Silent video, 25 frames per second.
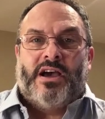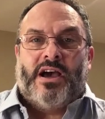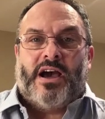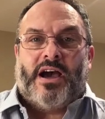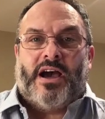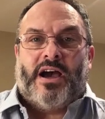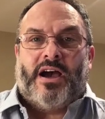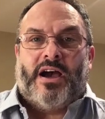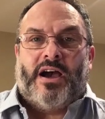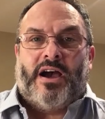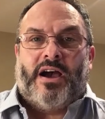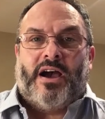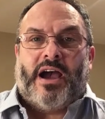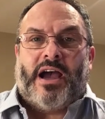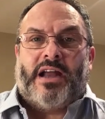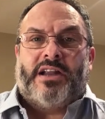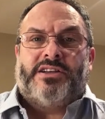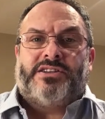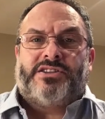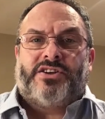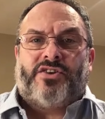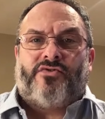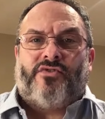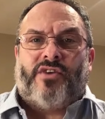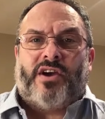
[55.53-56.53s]
And
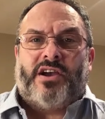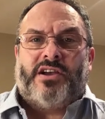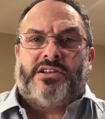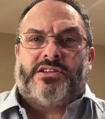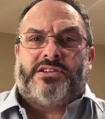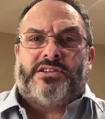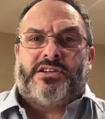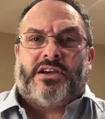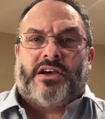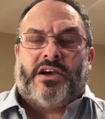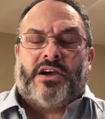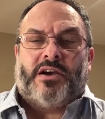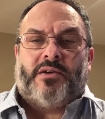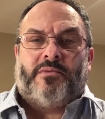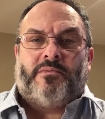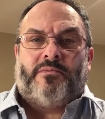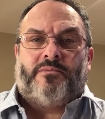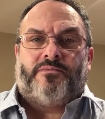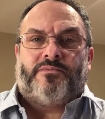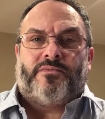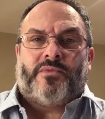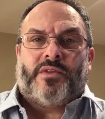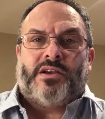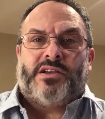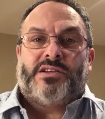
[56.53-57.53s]
it's a great,
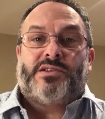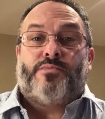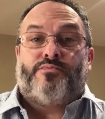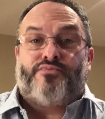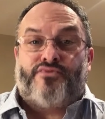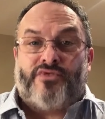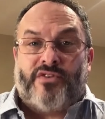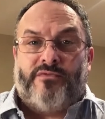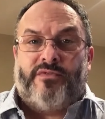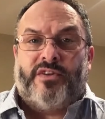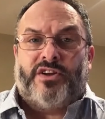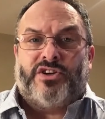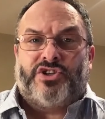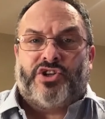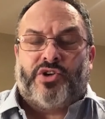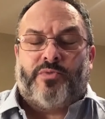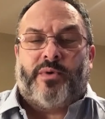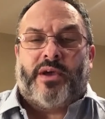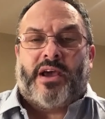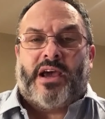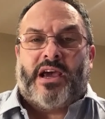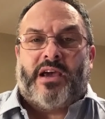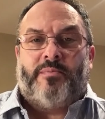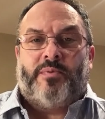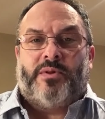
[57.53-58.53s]
it's a privilege to be
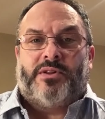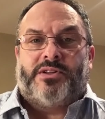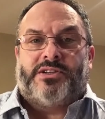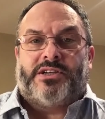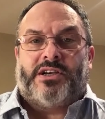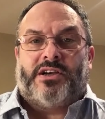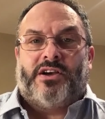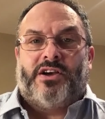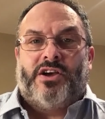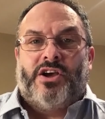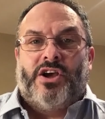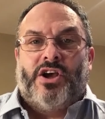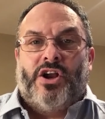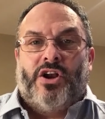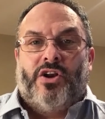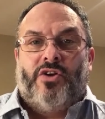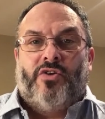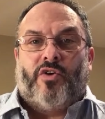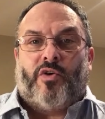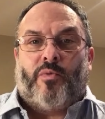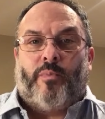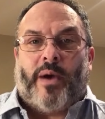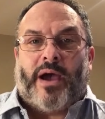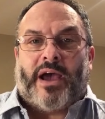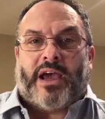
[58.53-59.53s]
able to
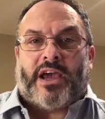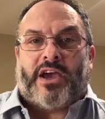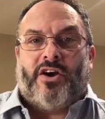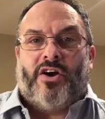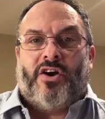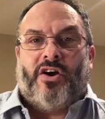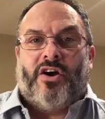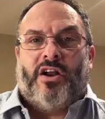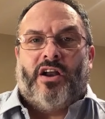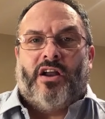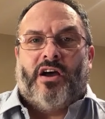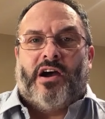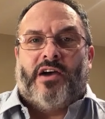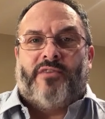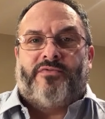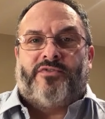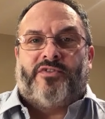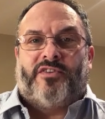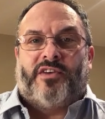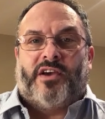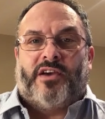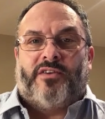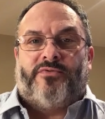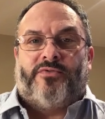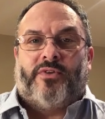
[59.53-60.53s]
look back at her life
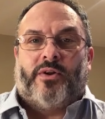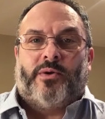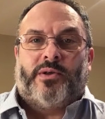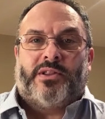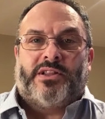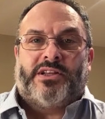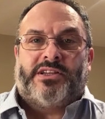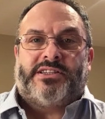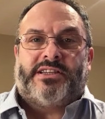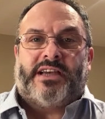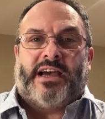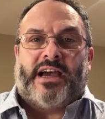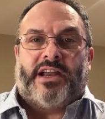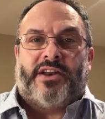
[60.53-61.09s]
today following the sad